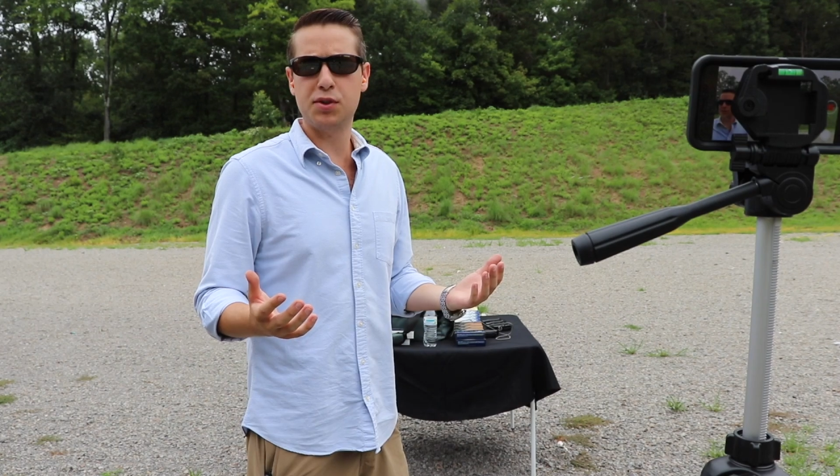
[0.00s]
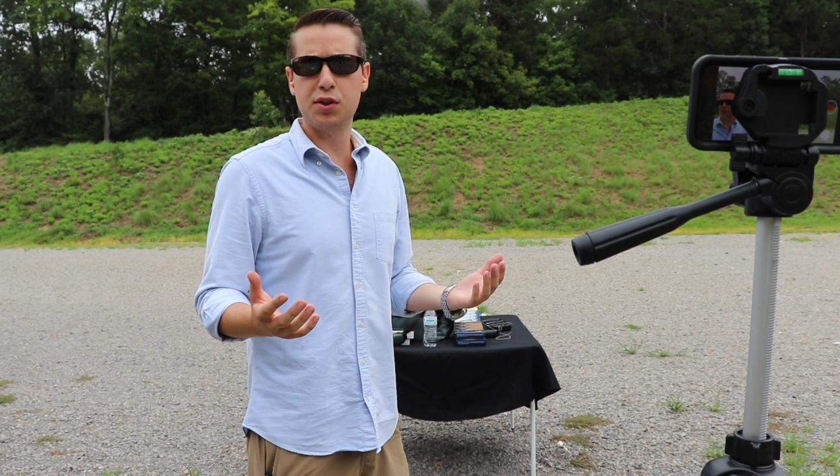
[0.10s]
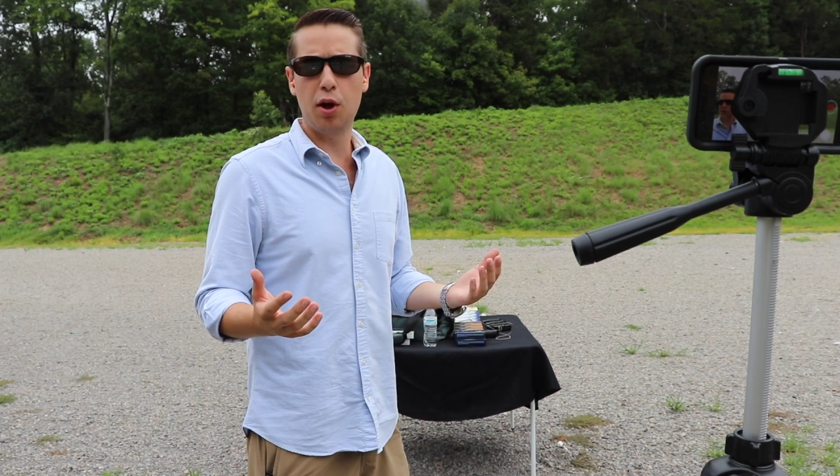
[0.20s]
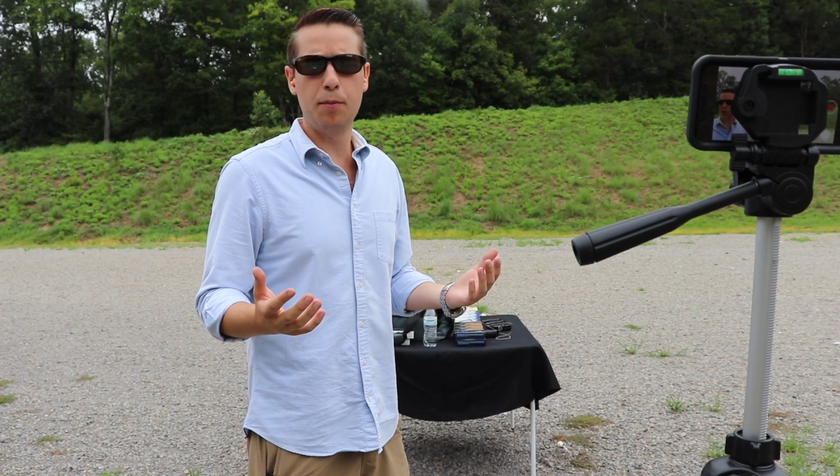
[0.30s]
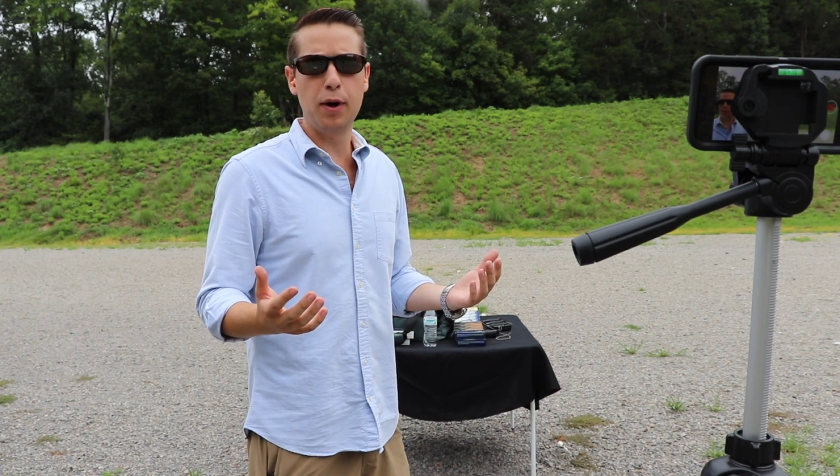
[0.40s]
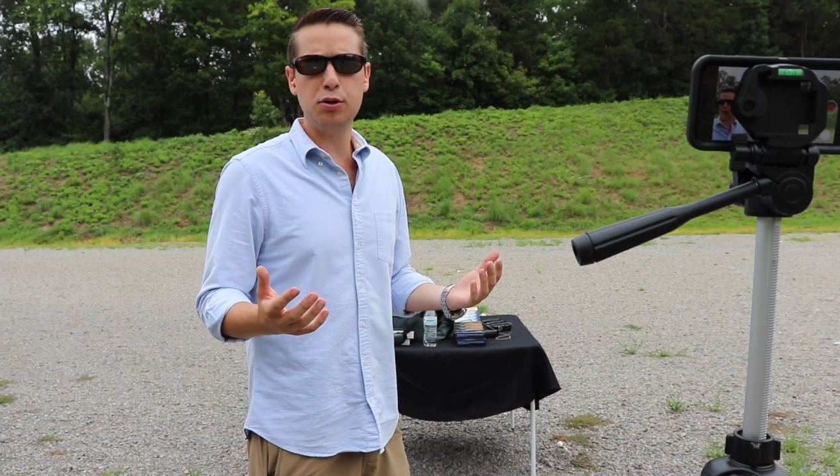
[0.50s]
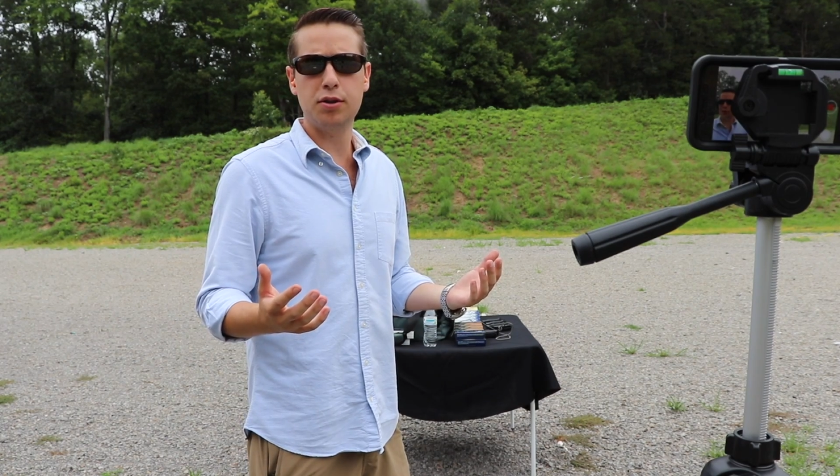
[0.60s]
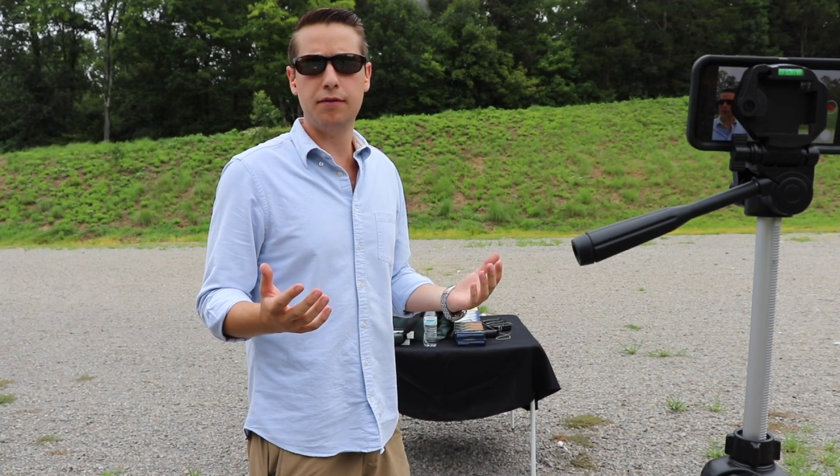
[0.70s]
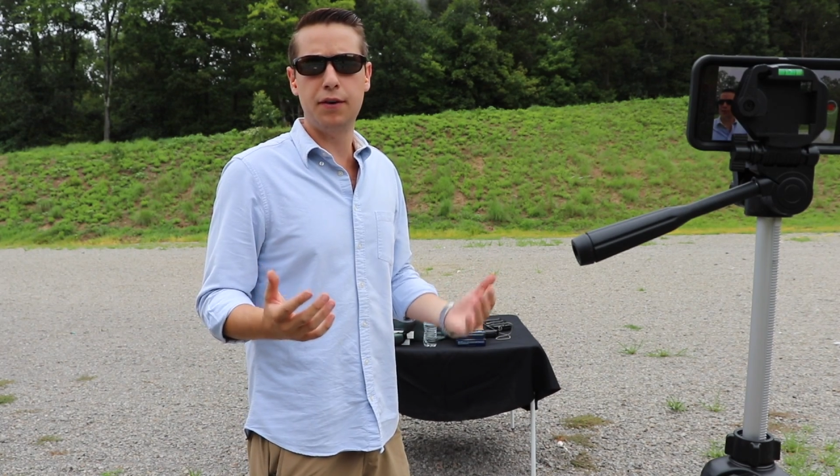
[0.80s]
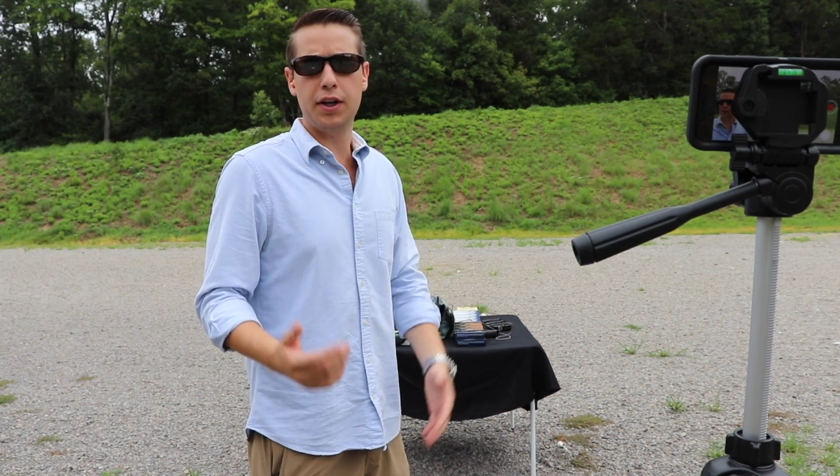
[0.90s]
slow
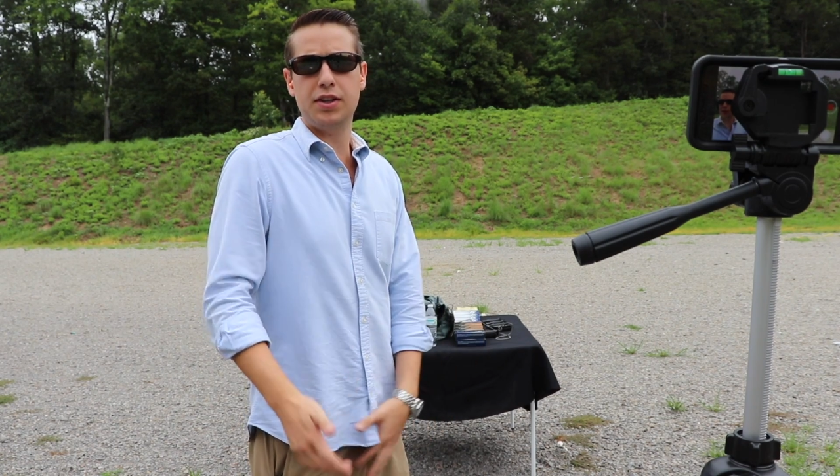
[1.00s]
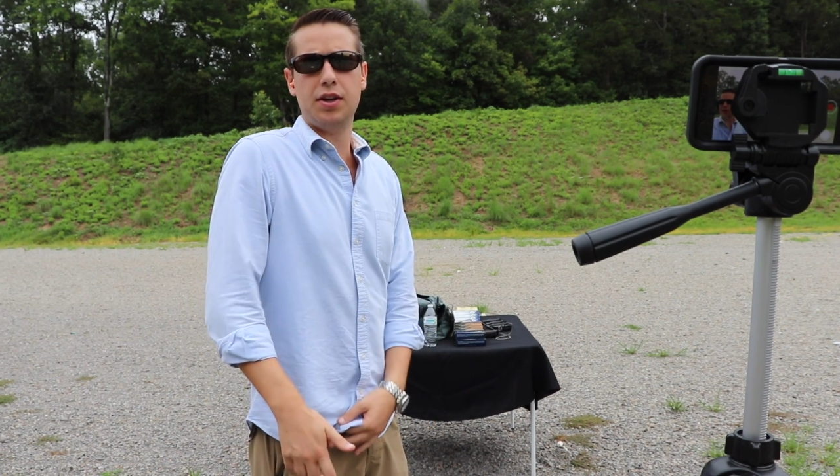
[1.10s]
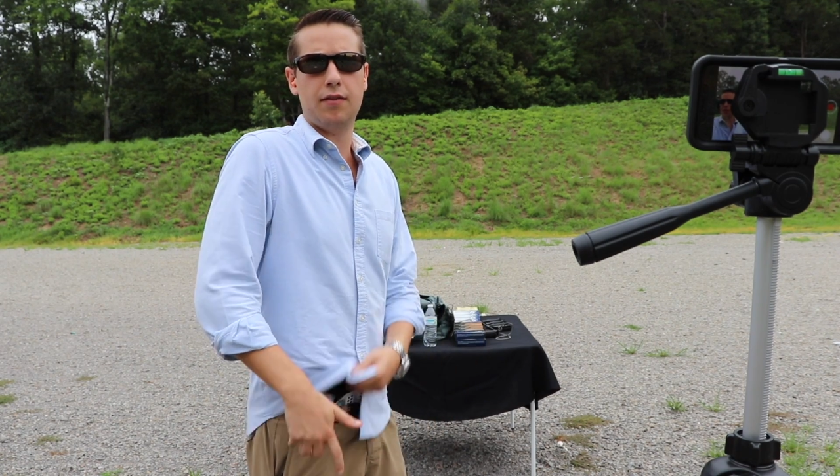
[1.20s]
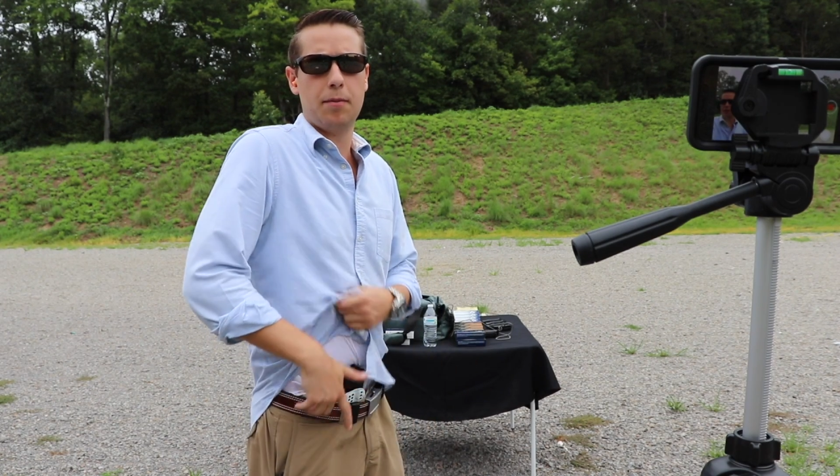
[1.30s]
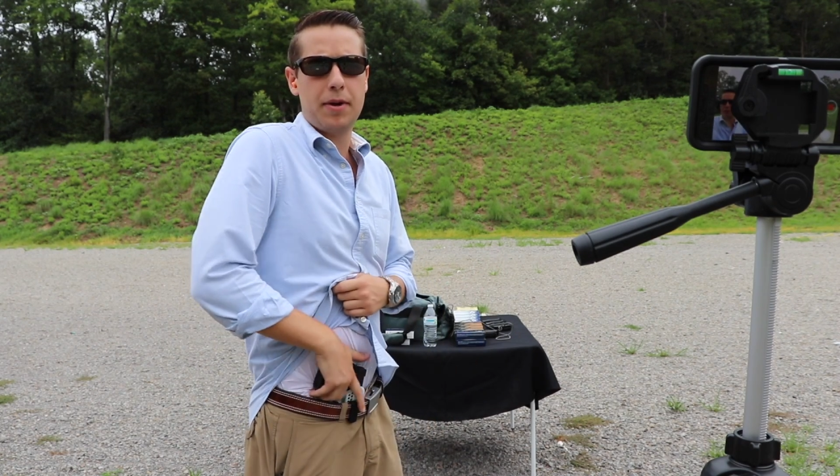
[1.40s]
motion footage of the